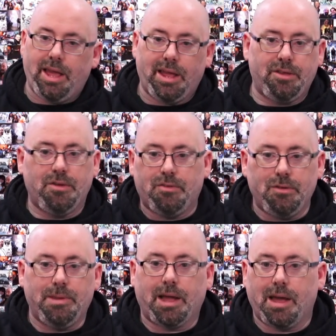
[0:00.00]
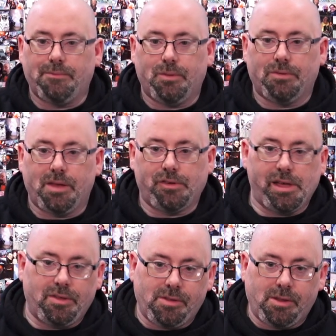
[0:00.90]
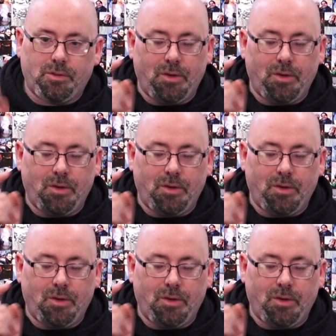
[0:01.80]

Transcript: and YouTube.com/Geekazine.